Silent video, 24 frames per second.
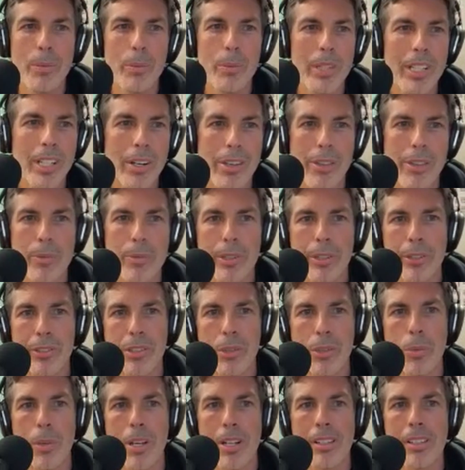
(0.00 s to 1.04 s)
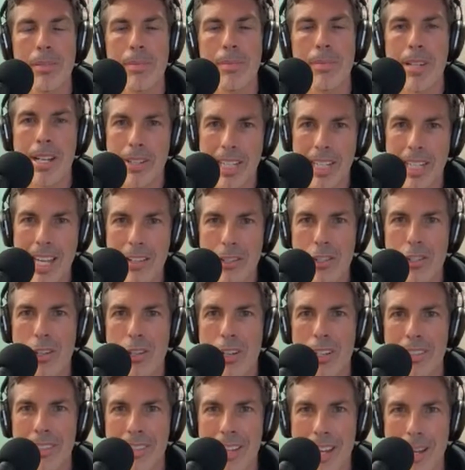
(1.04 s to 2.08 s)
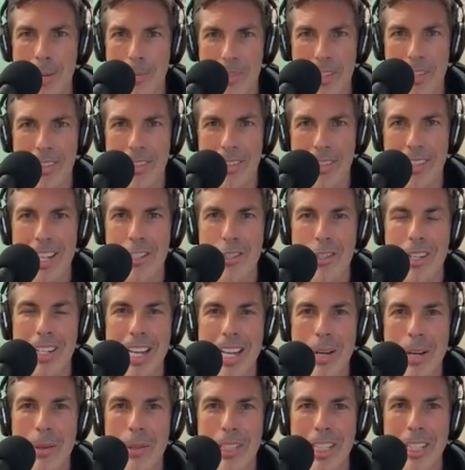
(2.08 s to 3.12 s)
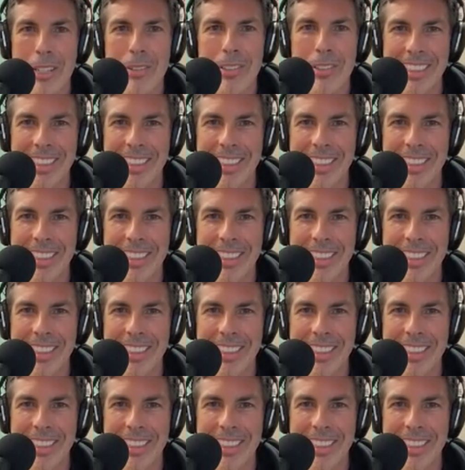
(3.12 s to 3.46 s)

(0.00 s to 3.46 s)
And we are thrilled to welcome our guest, Shaun Tomson. Hi, Shaun. How are you?